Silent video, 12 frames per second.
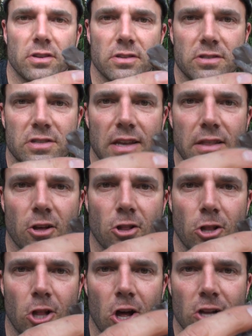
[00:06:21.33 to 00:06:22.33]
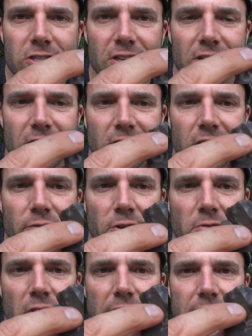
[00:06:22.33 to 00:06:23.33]
You can see the glossiness of
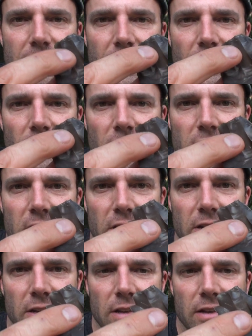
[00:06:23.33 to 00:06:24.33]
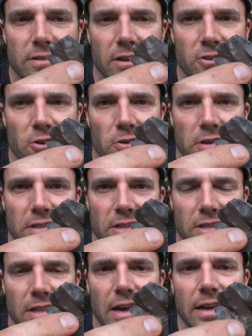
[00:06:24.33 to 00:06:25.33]
it right there as I turn it in
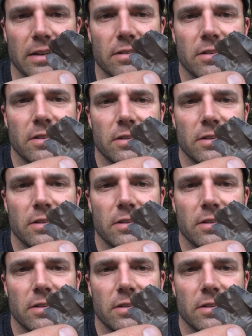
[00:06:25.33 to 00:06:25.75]
the light